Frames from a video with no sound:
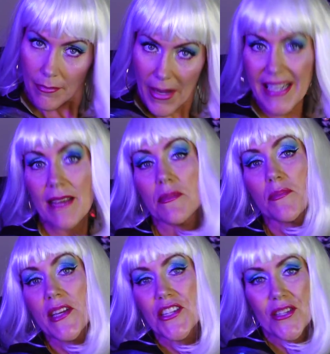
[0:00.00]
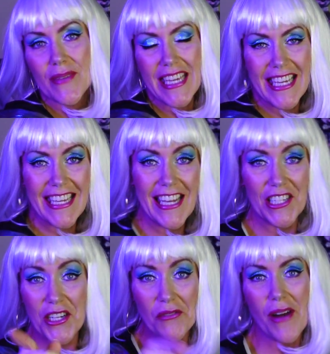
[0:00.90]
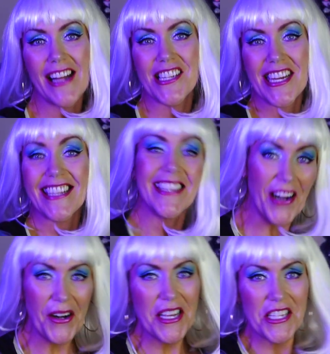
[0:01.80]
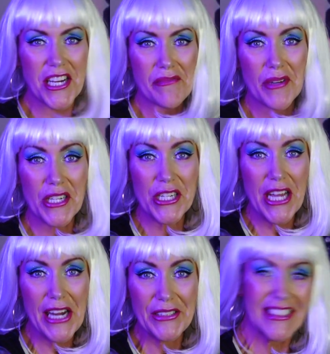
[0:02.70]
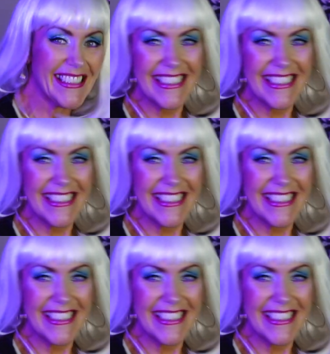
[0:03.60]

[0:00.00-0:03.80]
My name's Peaches McGee, and you're watching the Artist Jane Bush channel.